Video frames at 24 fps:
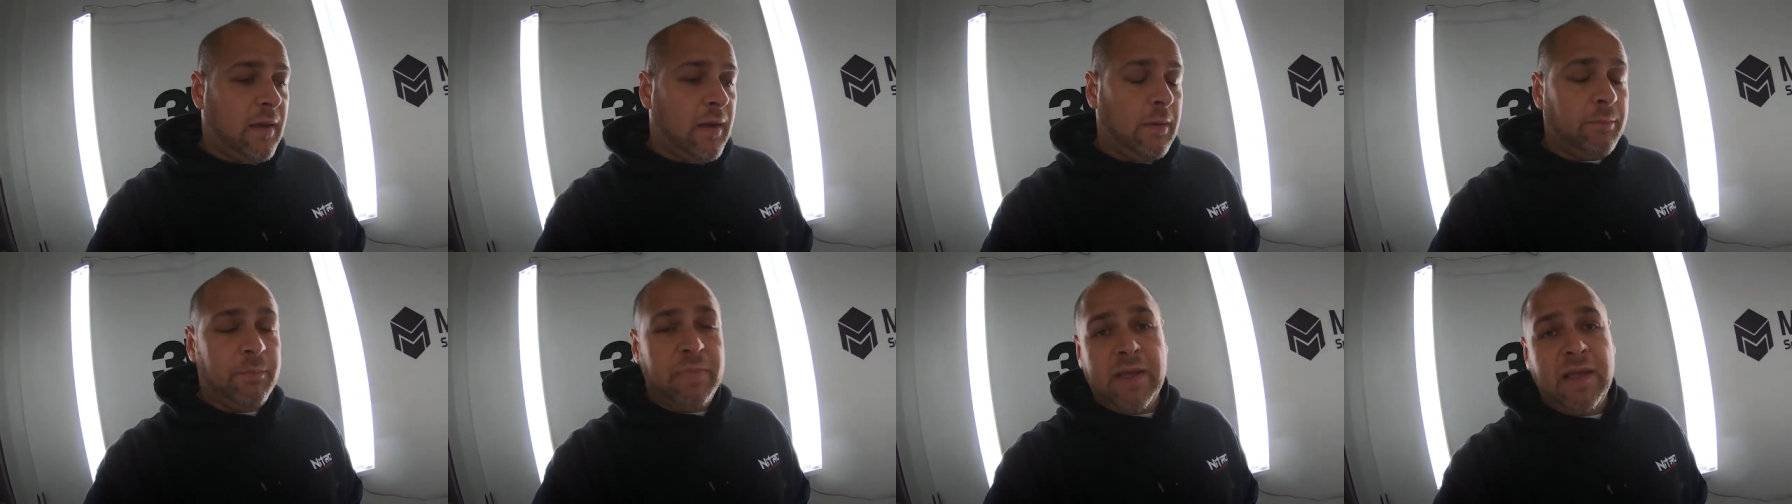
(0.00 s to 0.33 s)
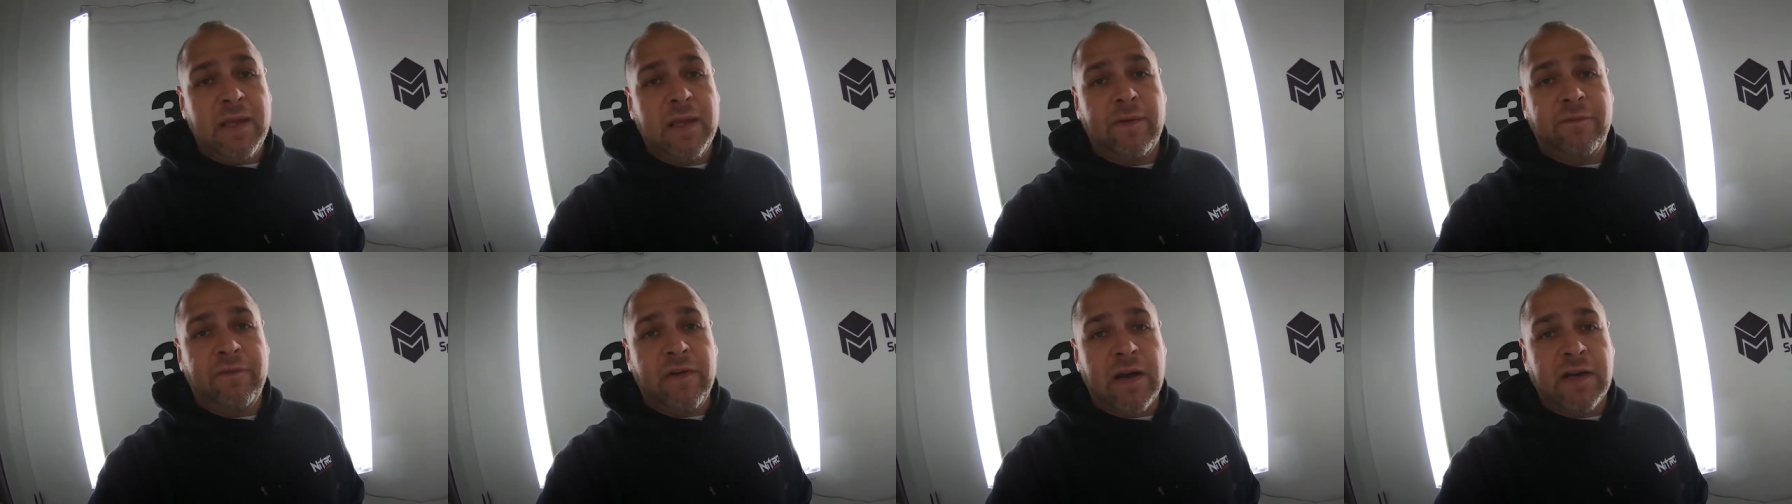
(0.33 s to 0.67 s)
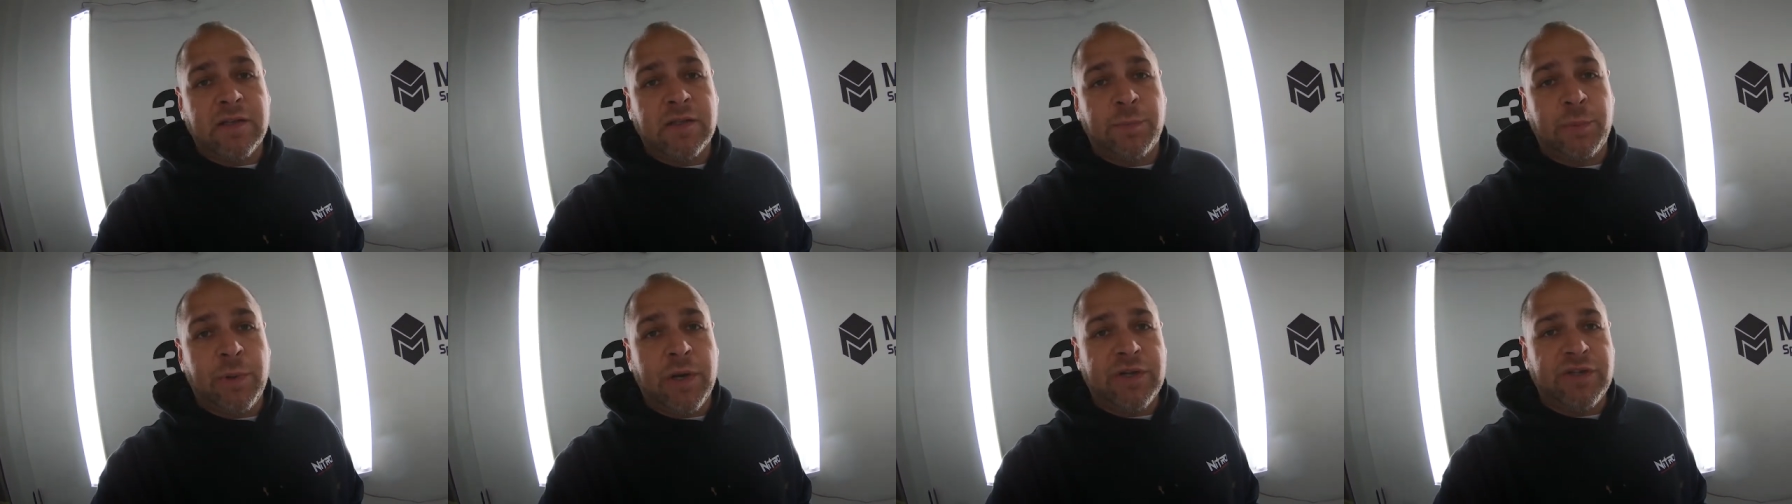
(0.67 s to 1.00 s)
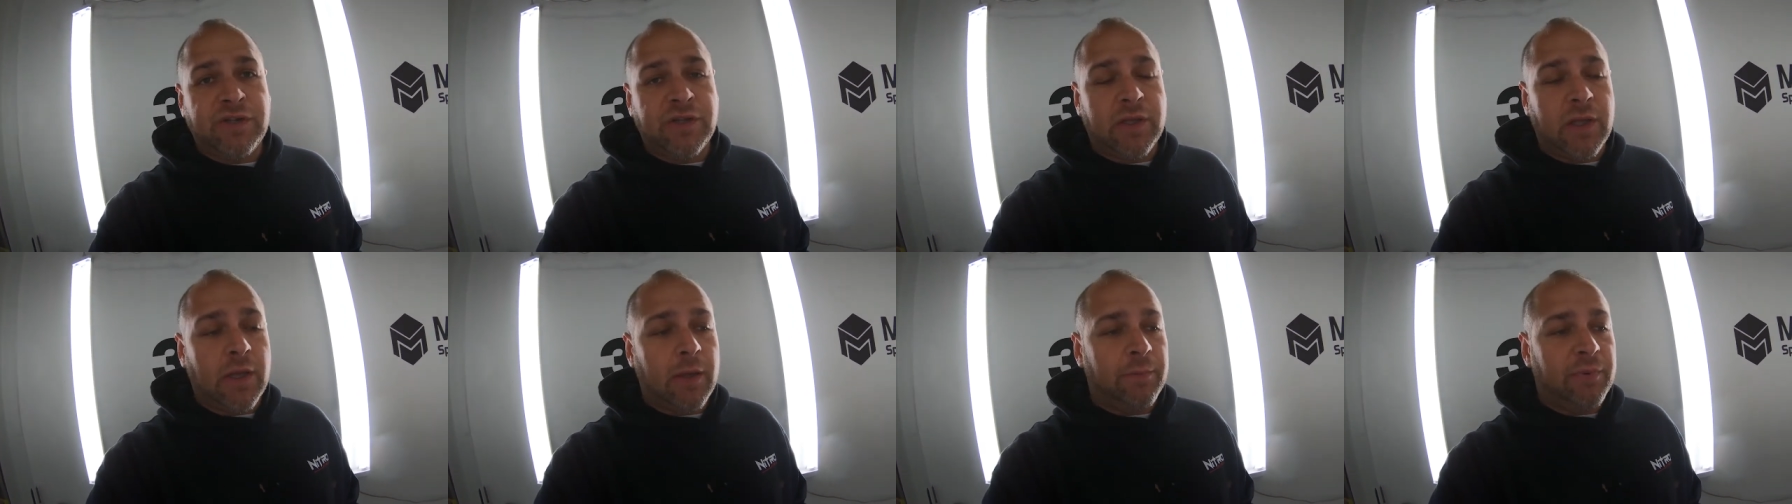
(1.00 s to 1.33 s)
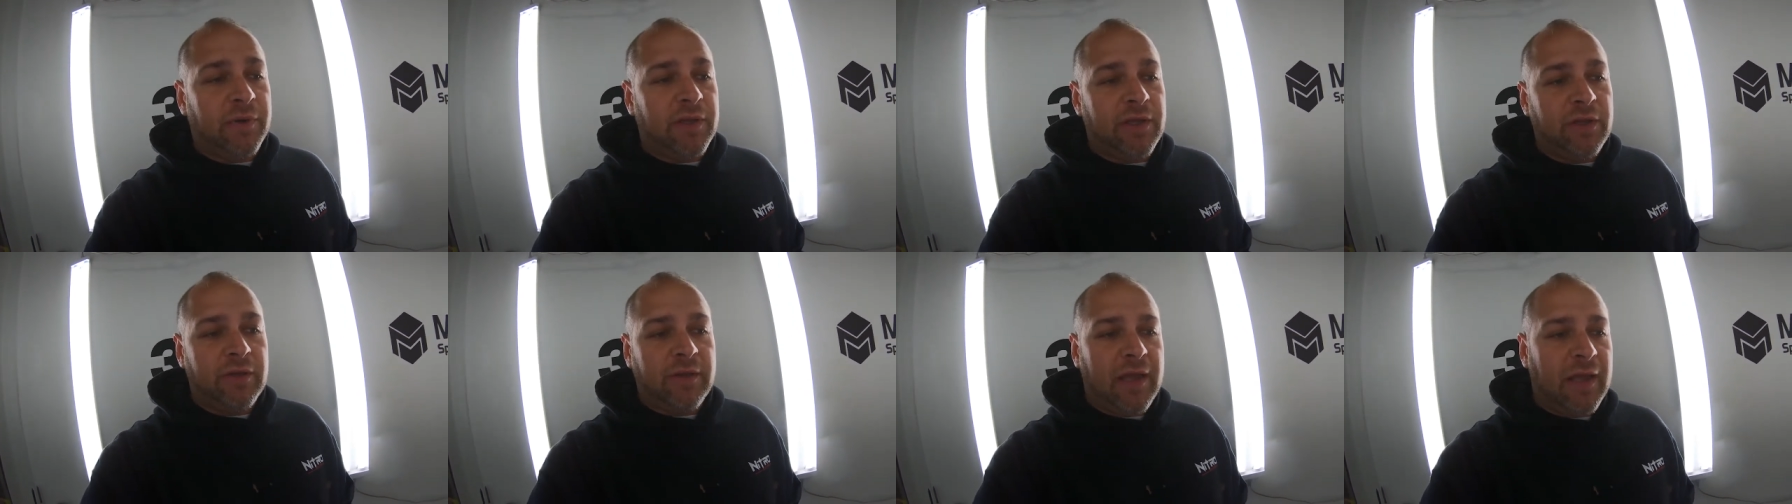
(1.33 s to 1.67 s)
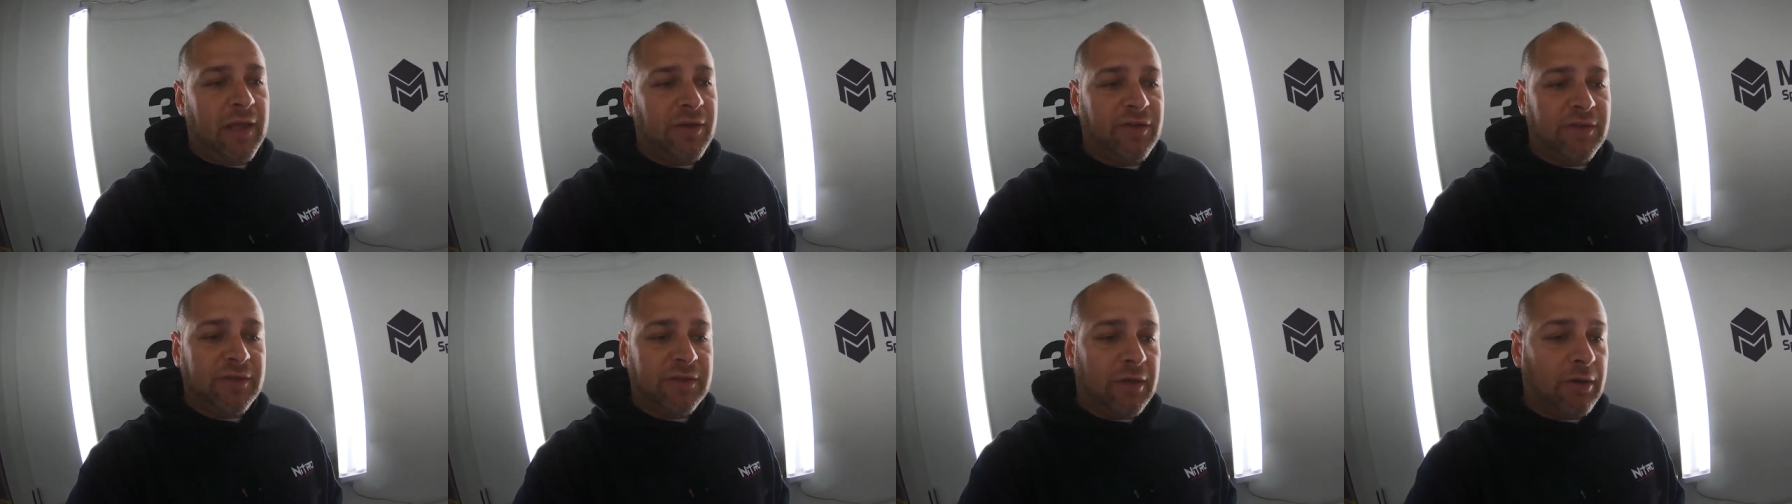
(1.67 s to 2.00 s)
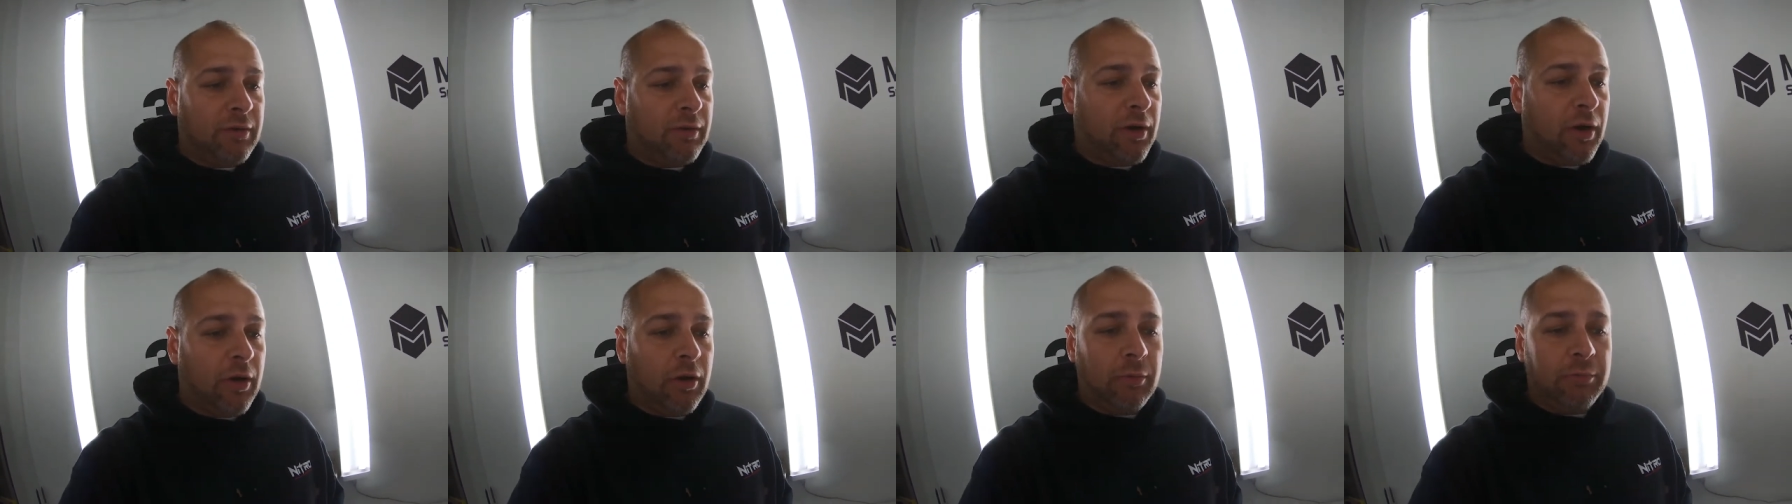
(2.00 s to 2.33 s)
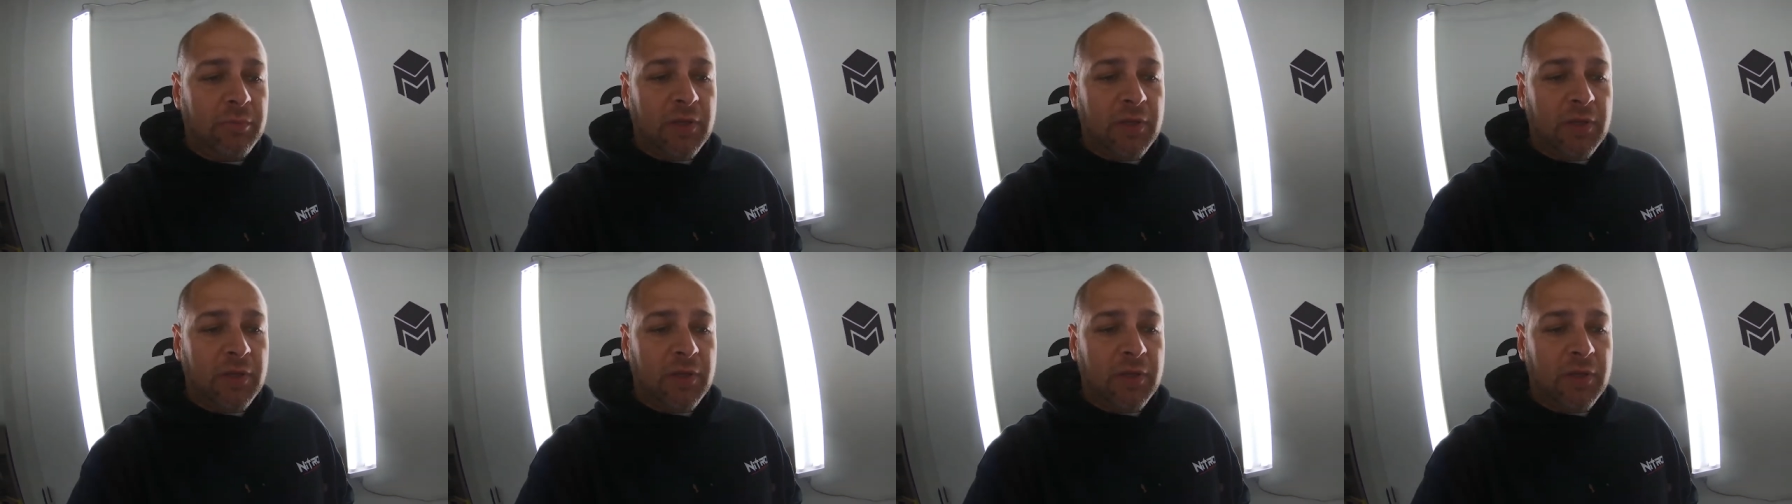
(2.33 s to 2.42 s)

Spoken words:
being a fire suppression company. You can't just go to Home